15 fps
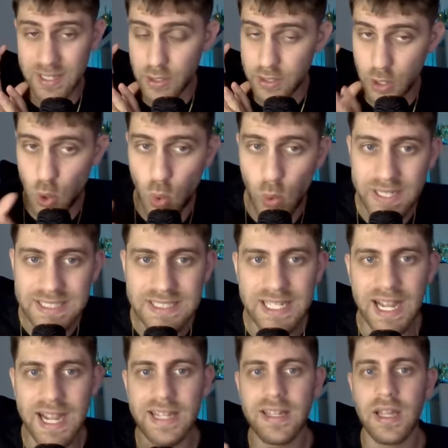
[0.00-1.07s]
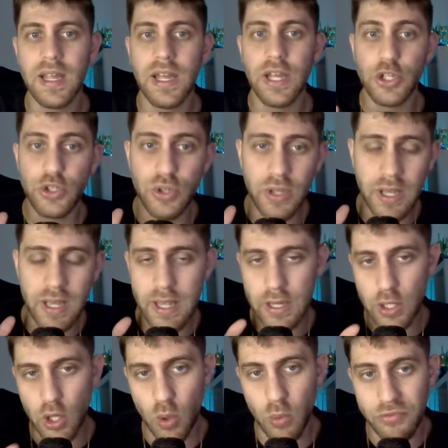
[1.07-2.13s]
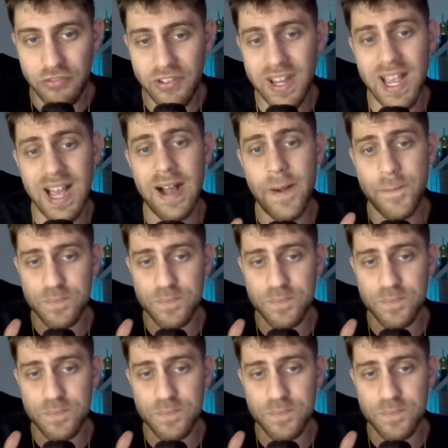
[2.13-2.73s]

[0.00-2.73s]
the queen side uh, you know via